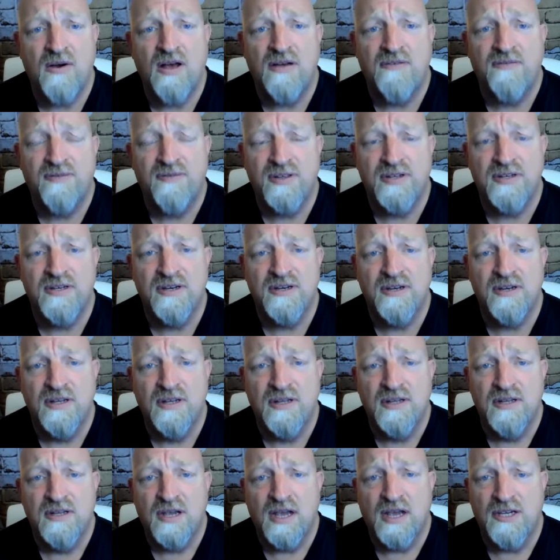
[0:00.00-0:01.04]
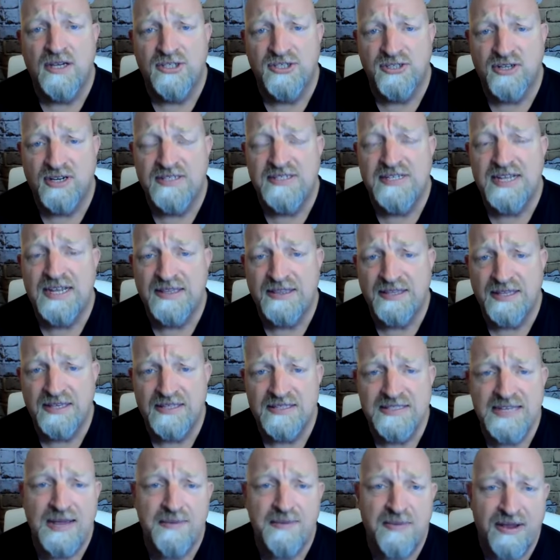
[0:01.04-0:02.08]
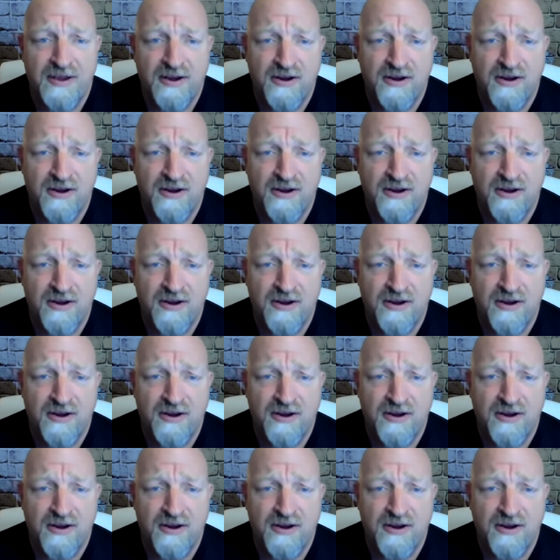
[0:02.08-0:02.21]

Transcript: often uh, should I take the exam?